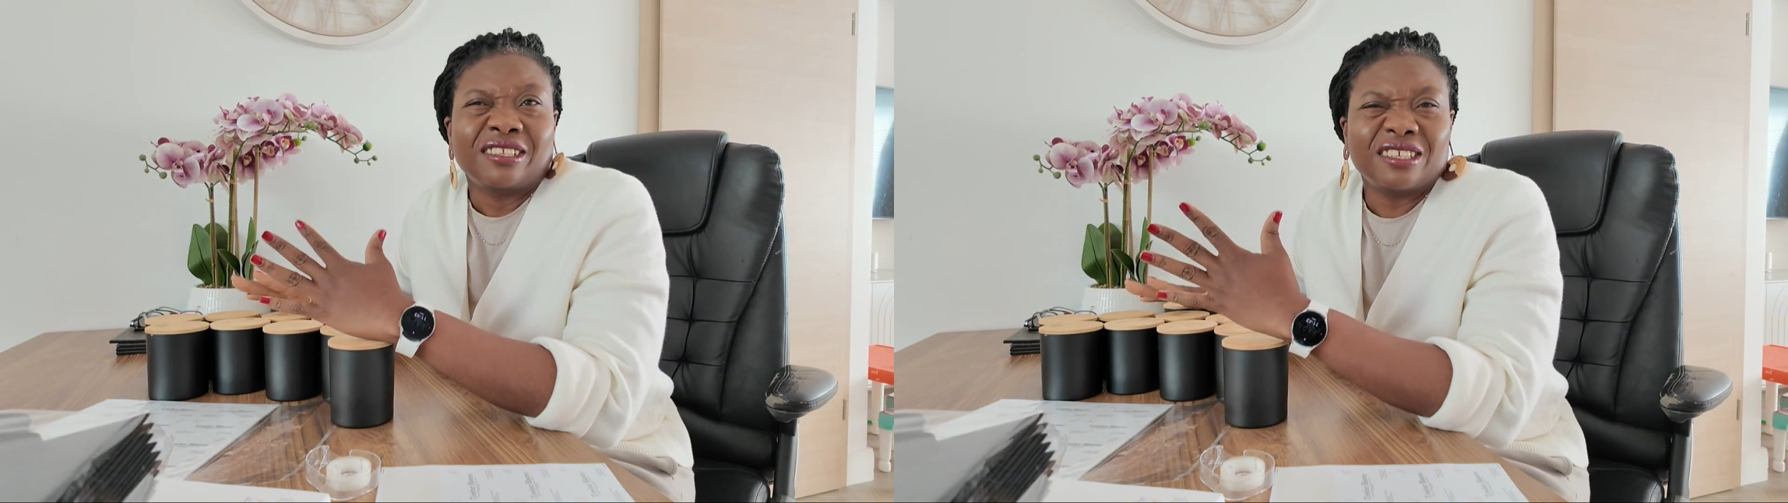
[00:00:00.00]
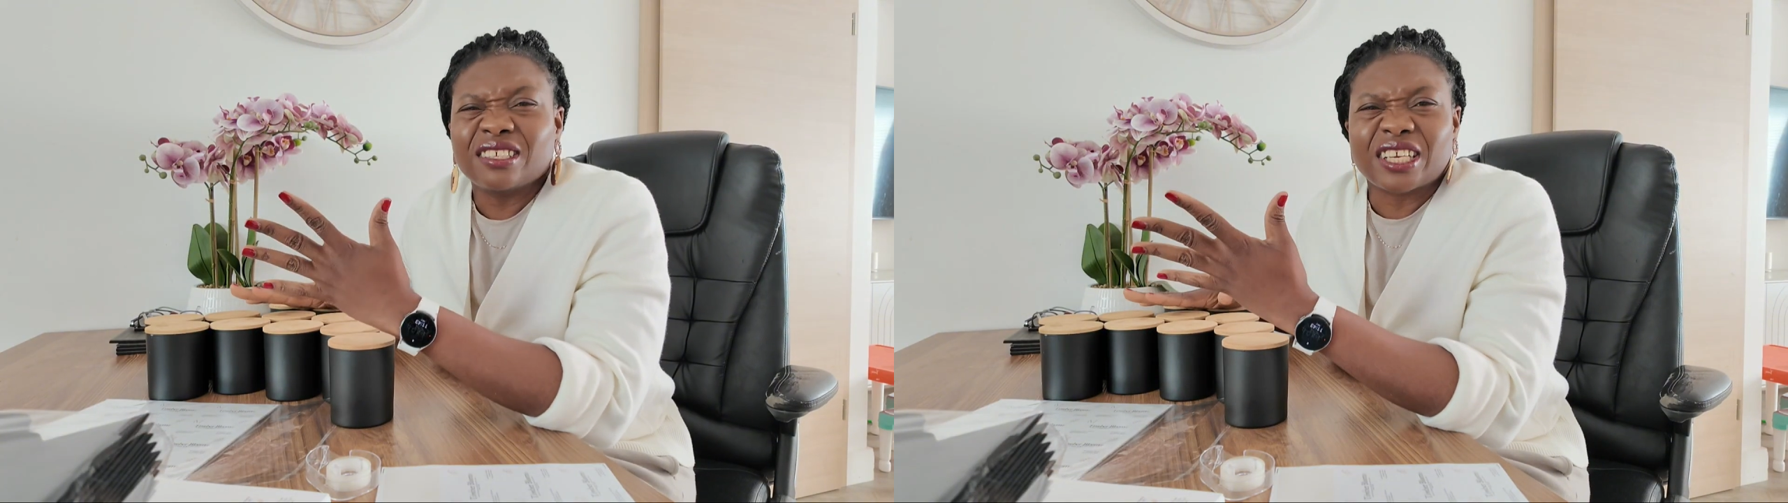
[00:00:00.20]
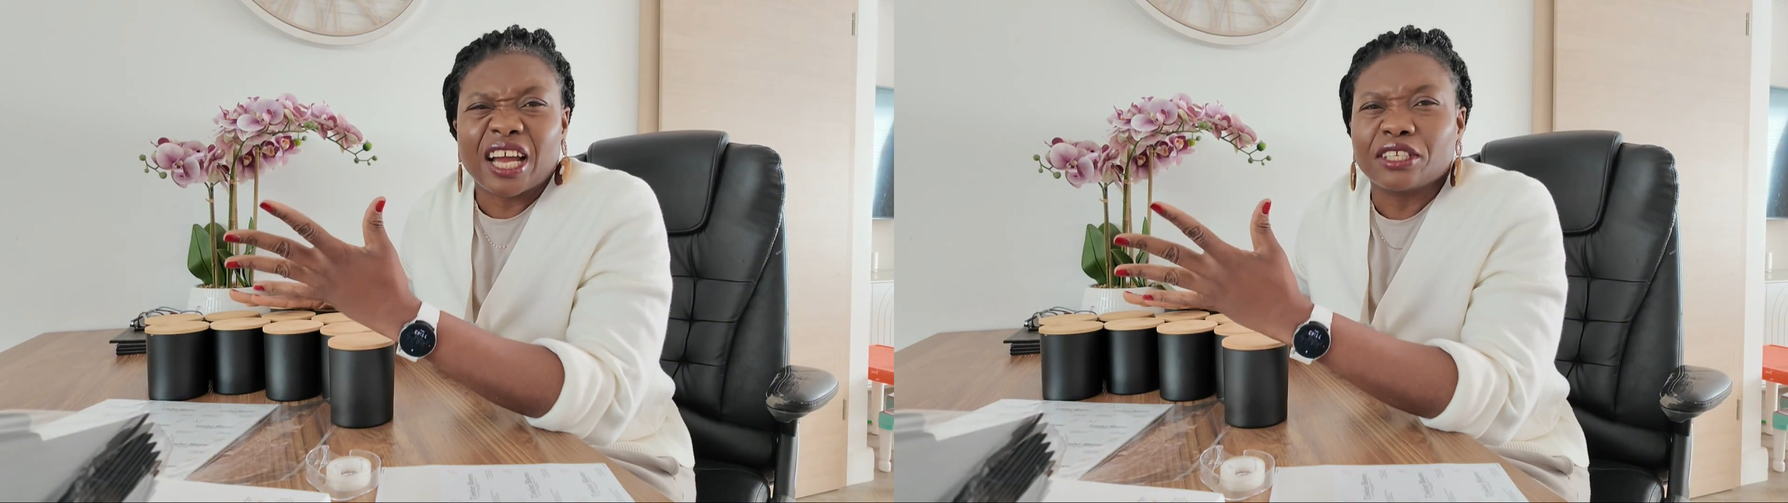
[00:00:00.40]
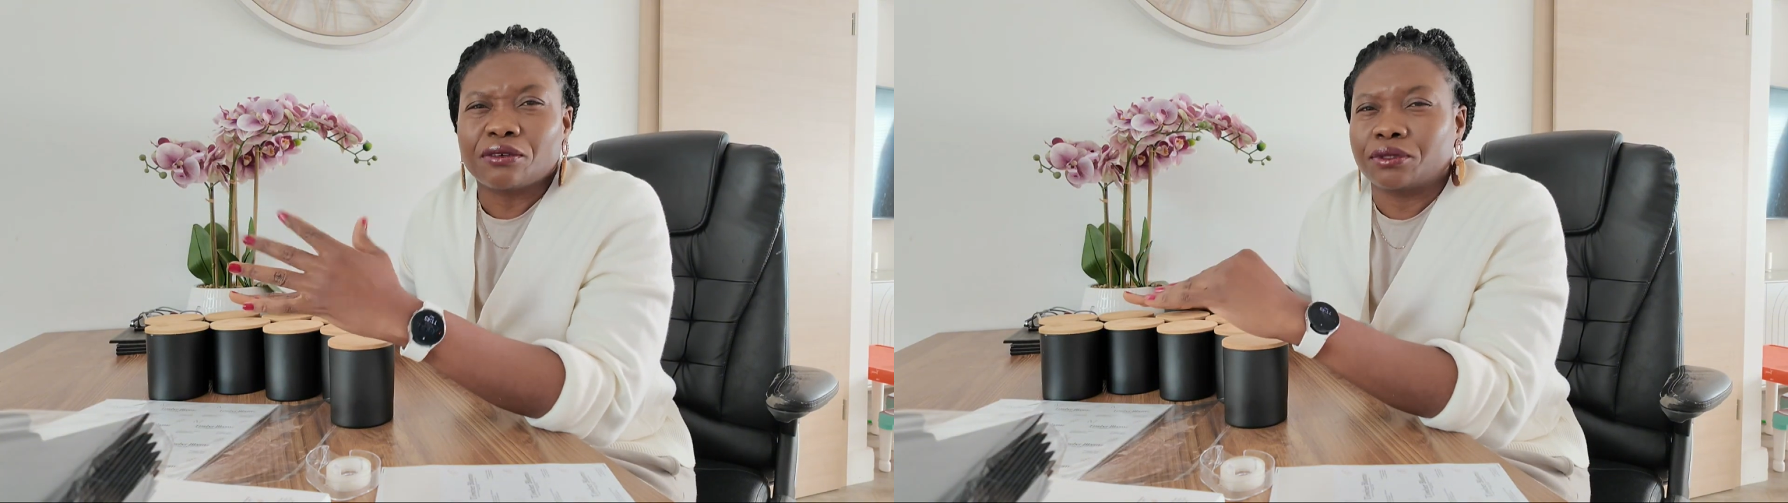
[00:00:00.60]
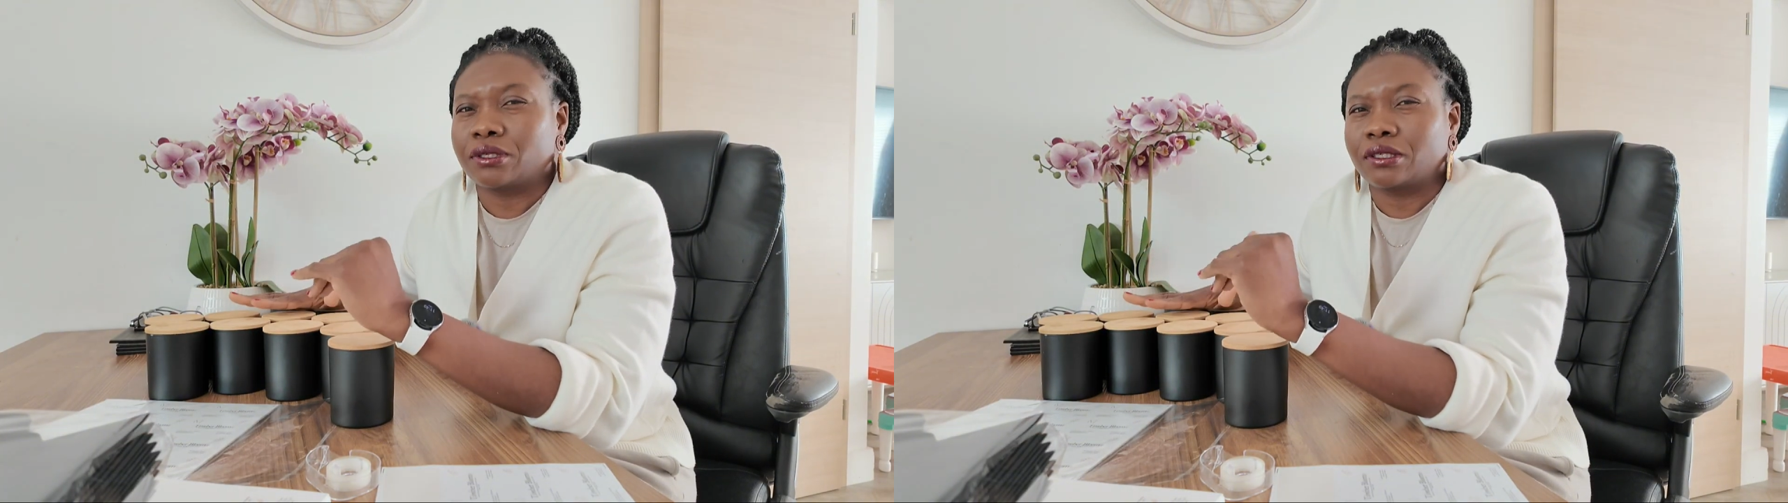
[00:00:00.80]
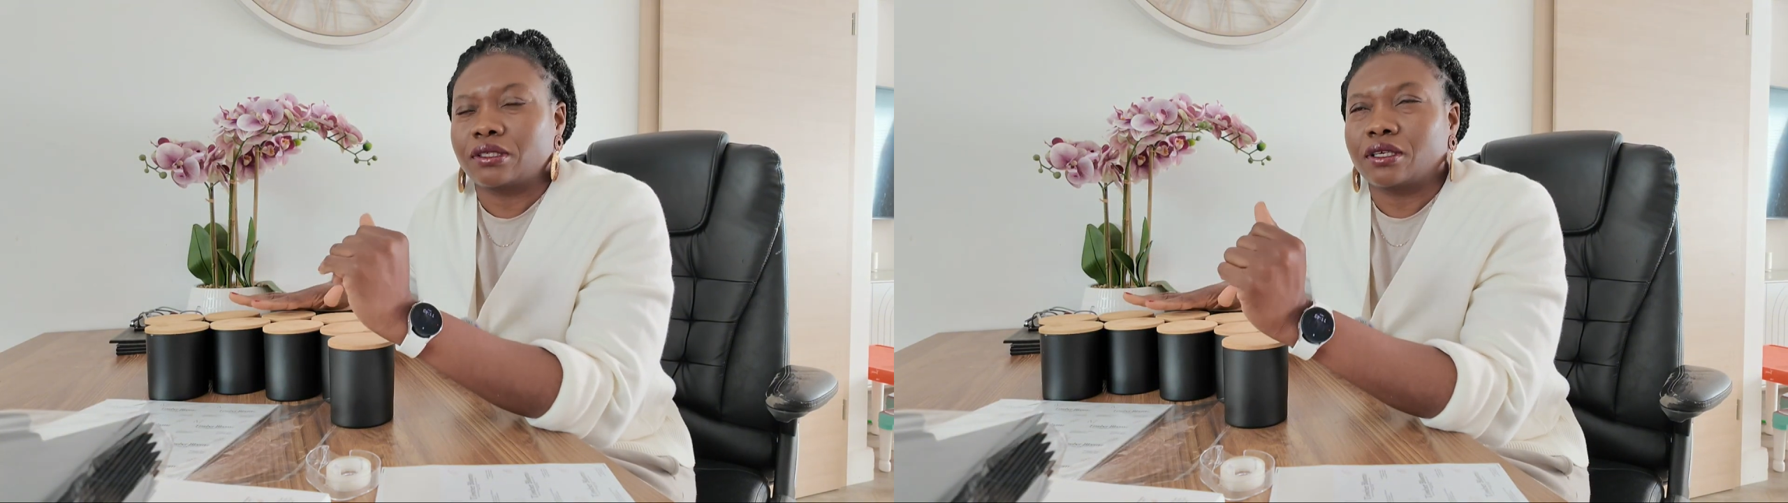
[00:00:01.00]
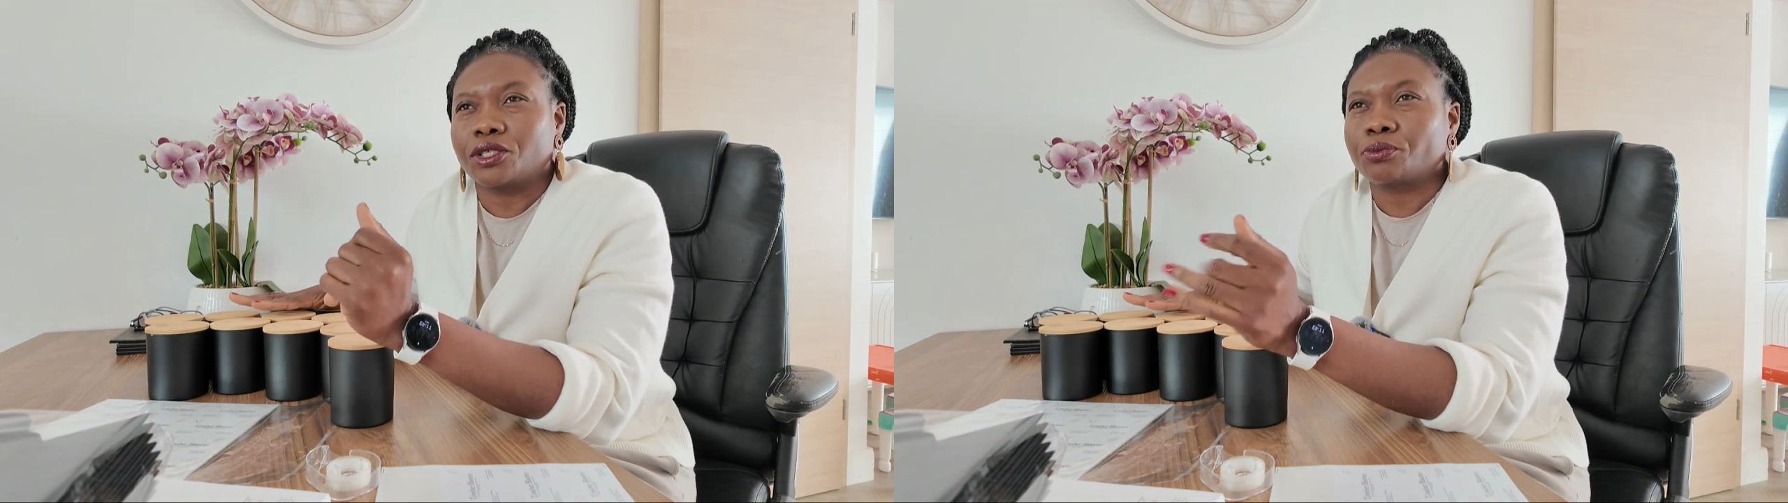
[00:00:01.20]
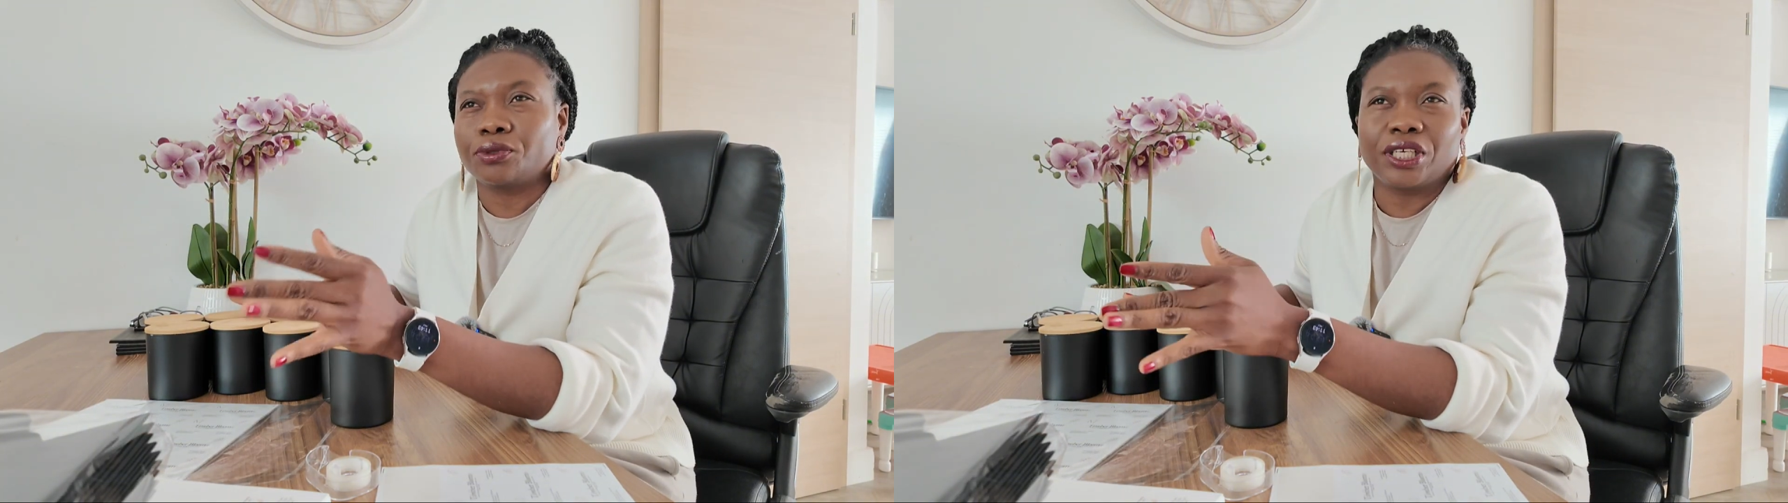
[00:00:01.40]
This is kind of a
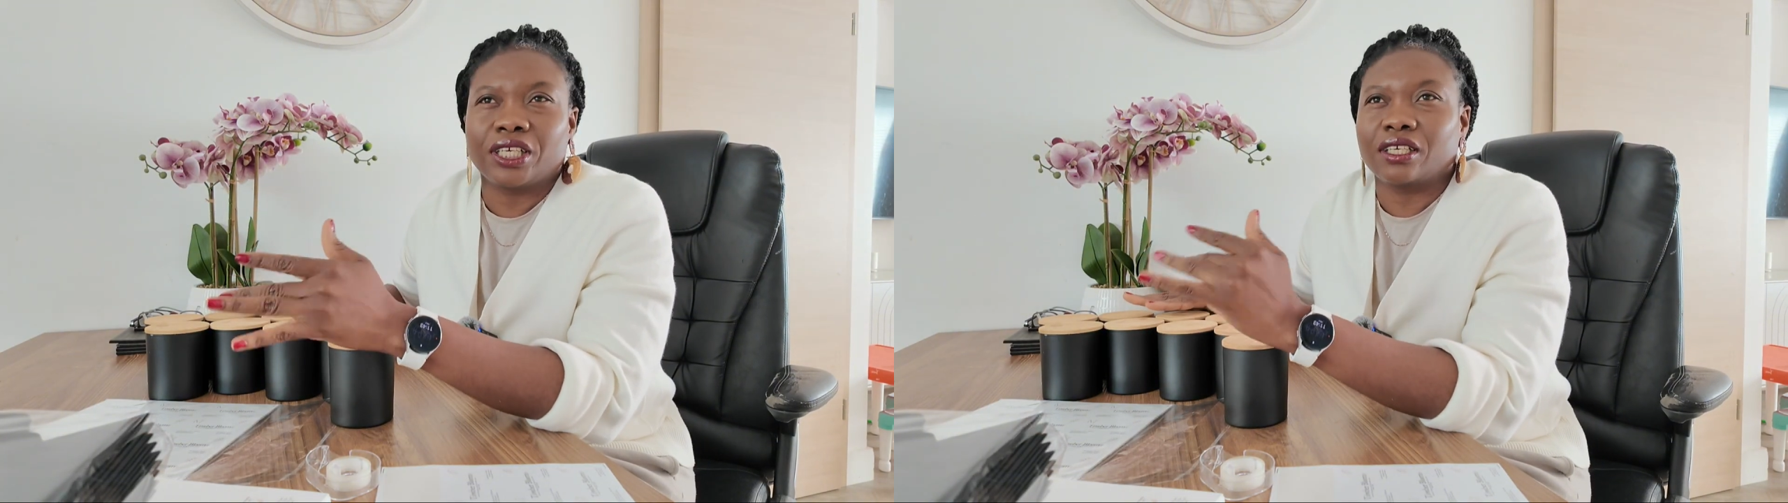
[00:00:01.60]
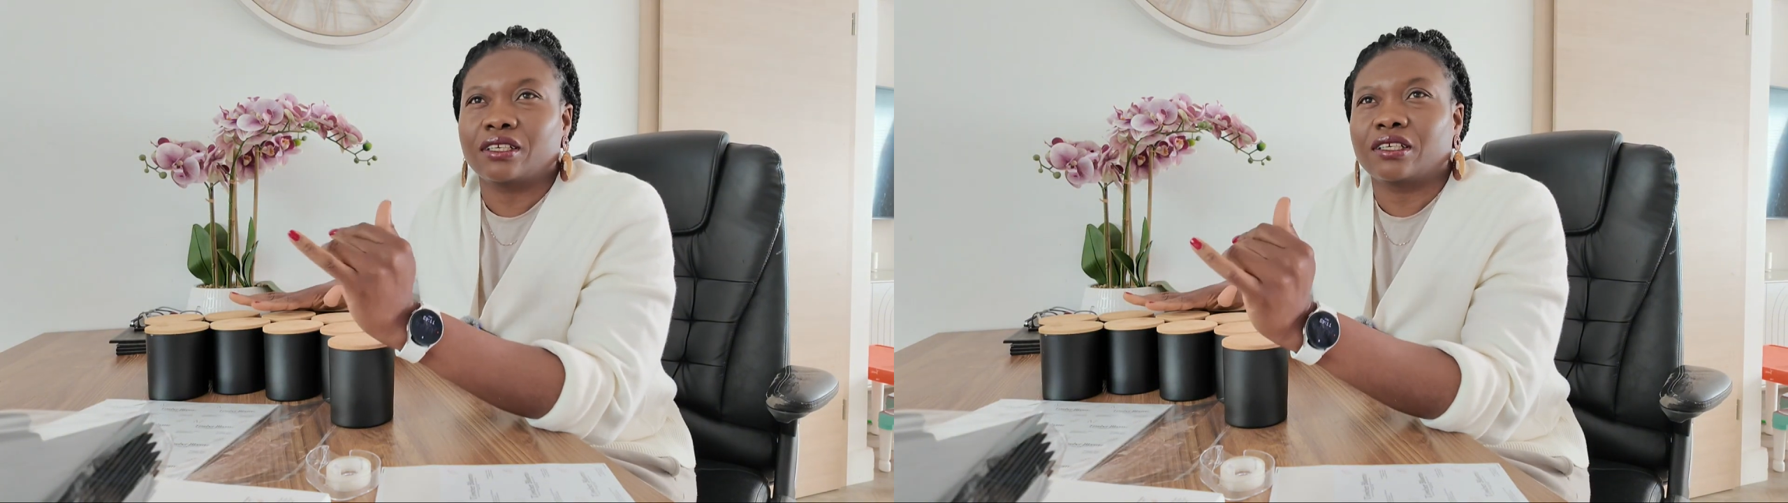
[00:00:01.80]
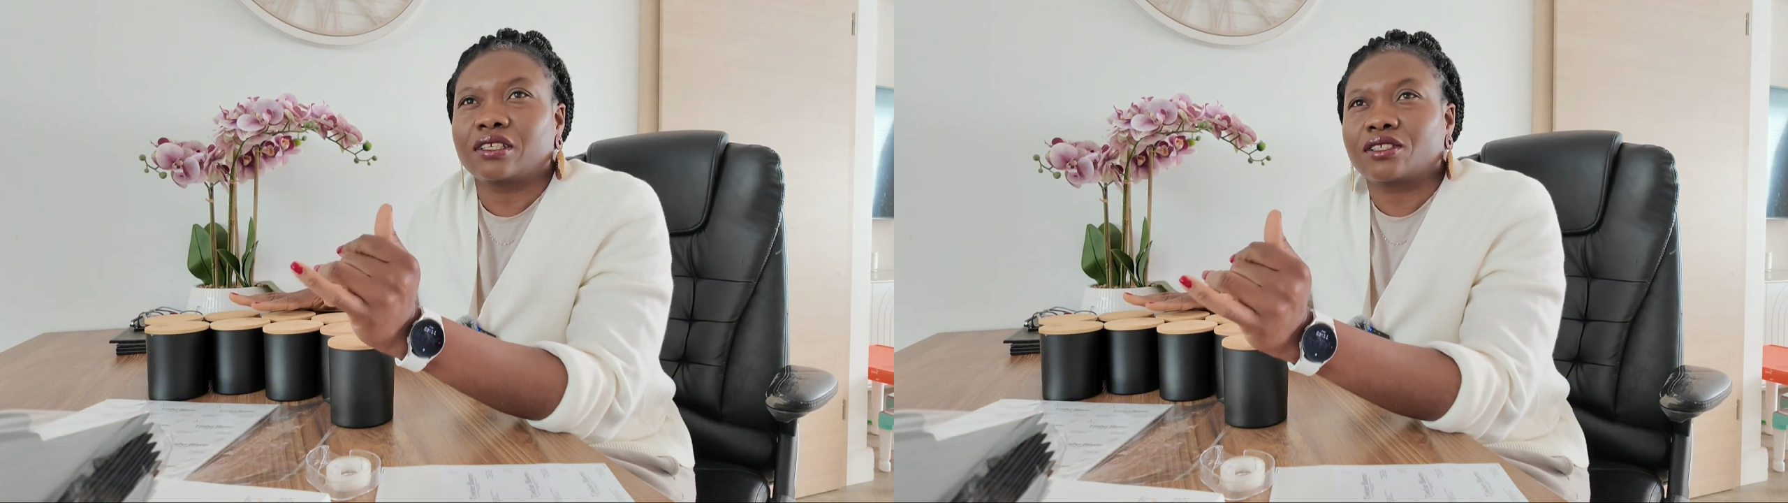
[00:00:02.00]
spring